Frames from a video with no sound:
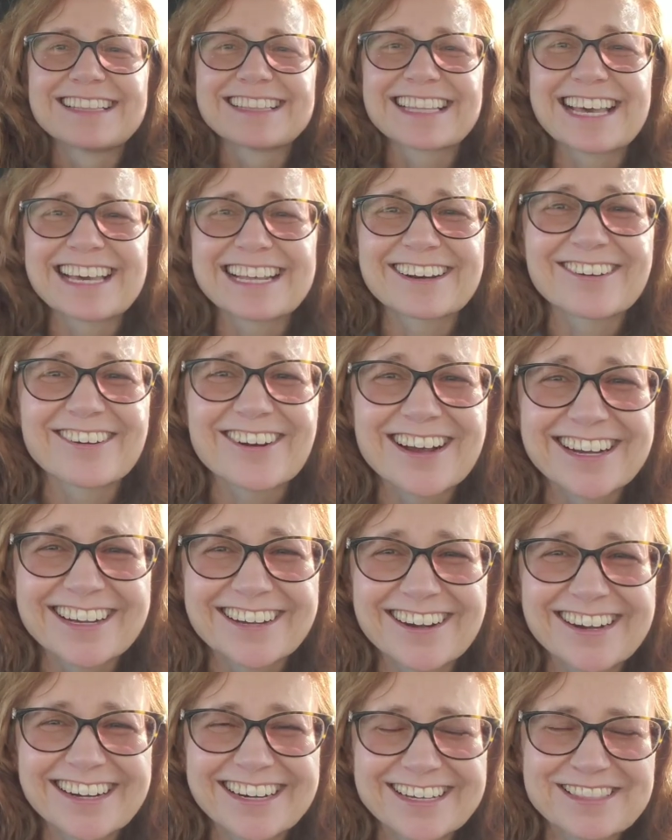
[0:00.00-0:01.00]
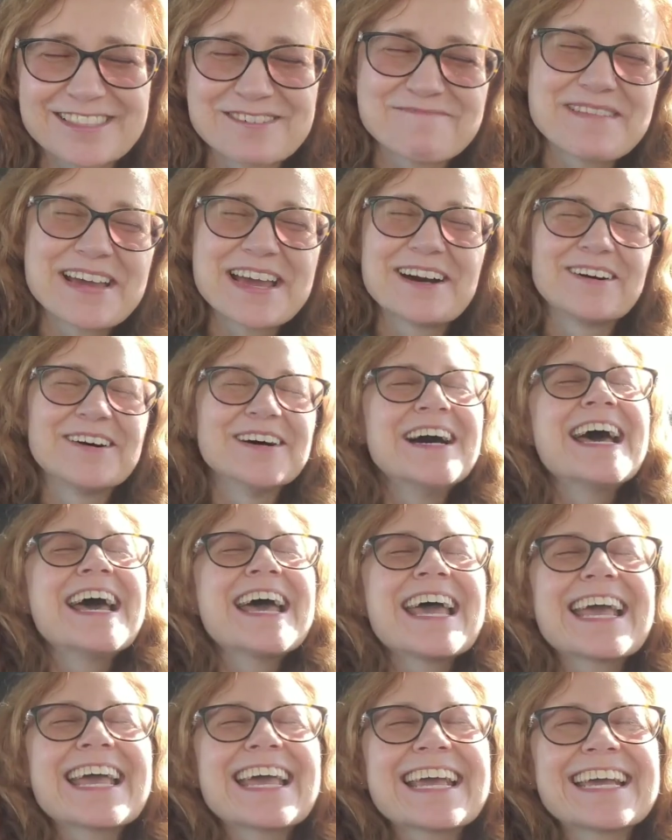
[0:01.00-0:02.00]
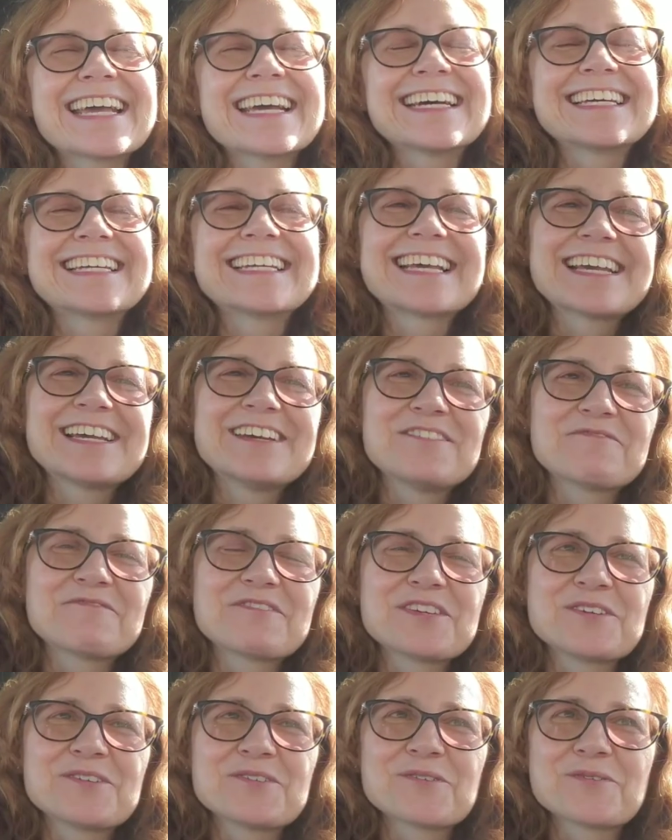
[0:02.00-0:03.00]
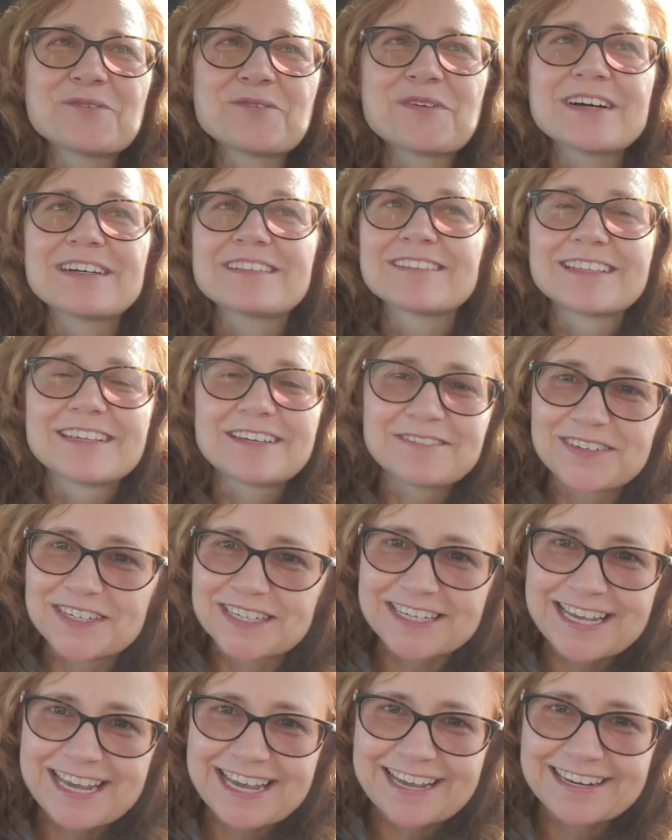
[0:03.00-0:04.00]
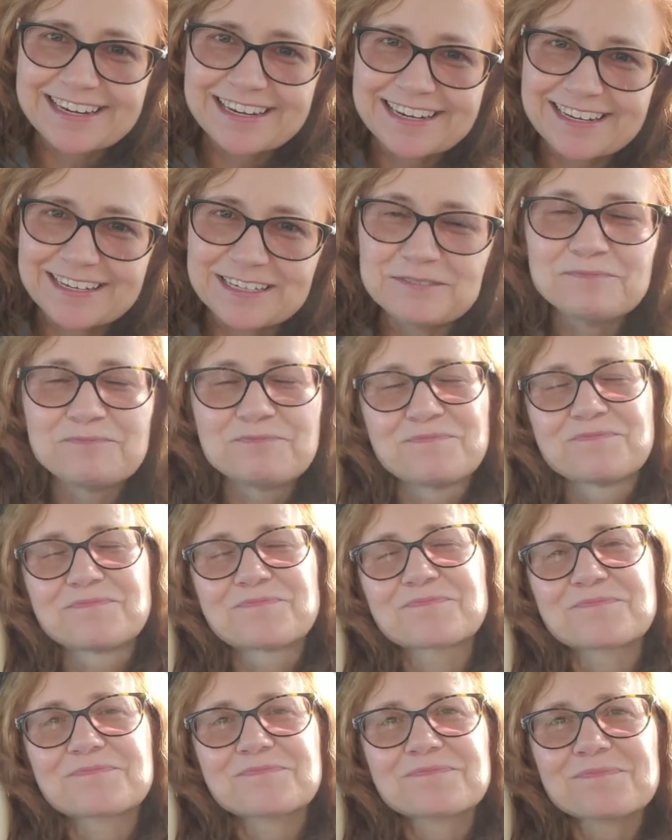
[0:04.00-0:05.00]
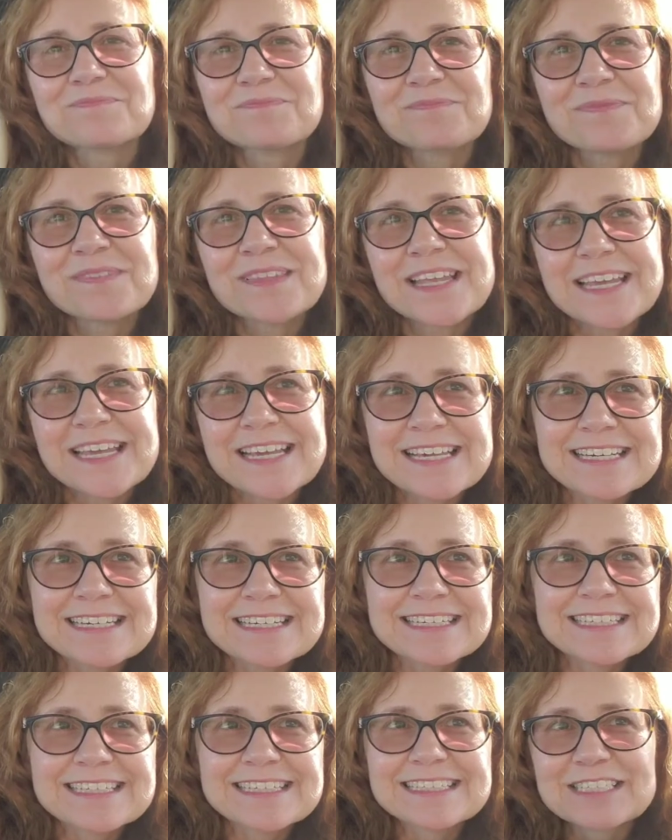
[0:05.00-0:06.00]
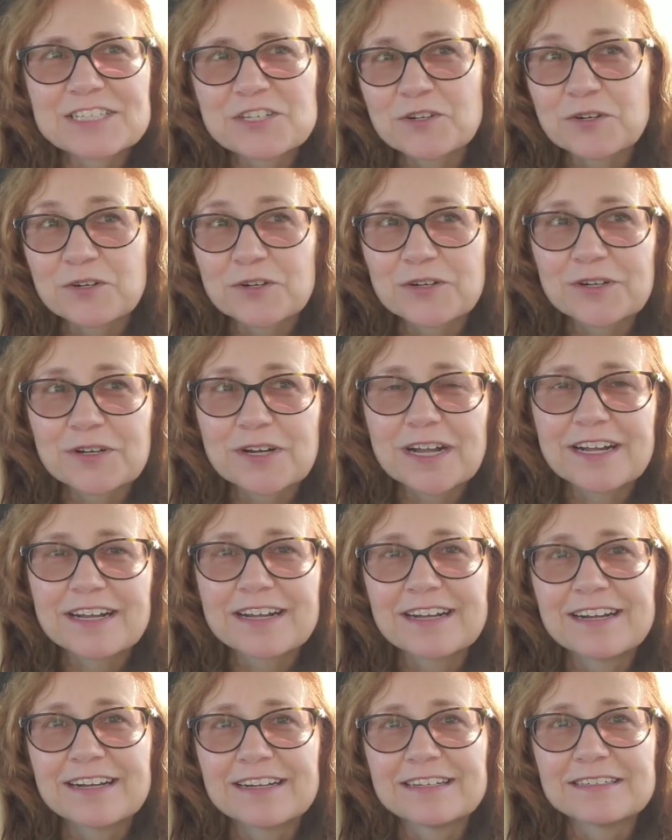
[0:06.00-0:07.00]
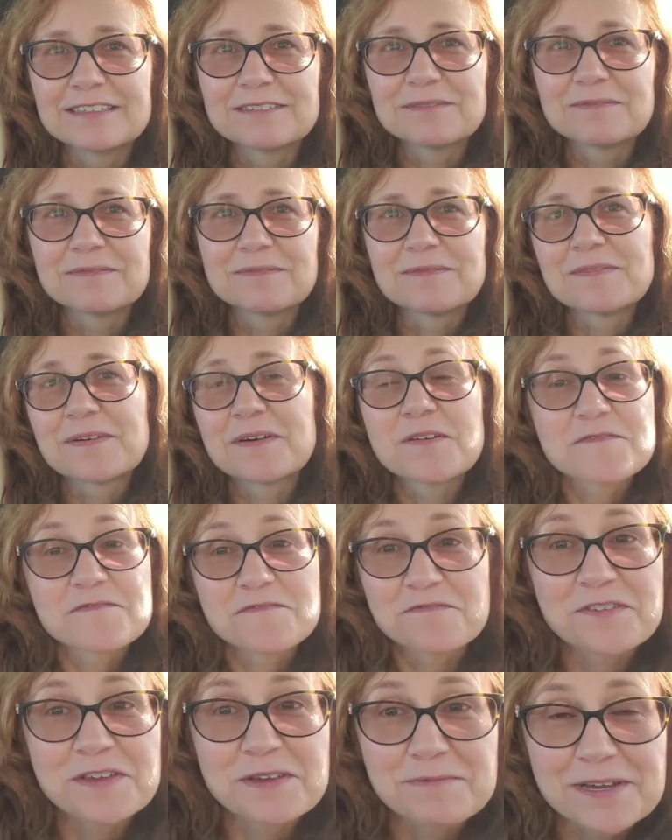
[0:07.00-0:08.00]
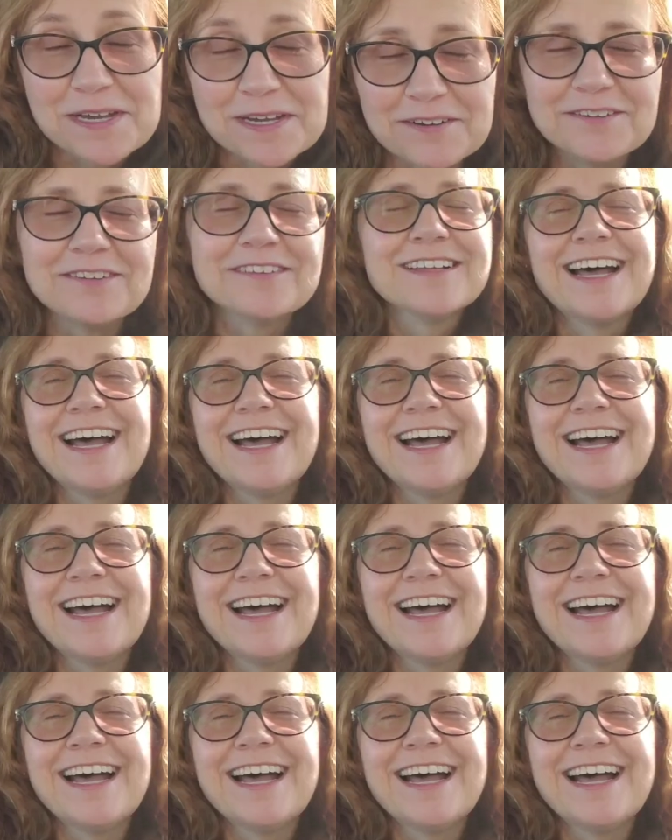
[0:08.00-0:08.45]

a letter I got in the mail. And if you live in Canada and you're um, female,